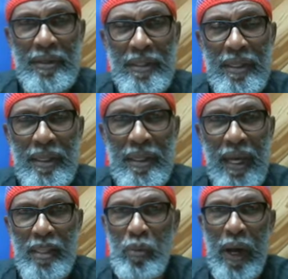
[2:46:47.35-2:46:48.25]
See,
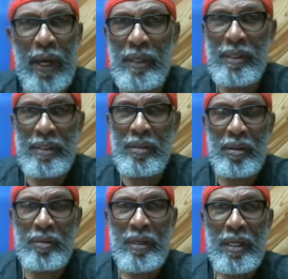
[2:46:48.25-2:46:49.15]
that's why you
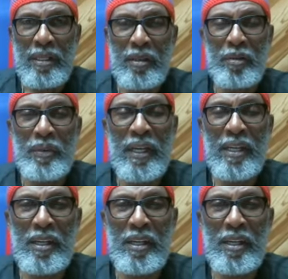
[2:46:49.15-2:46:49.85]
know the illuminated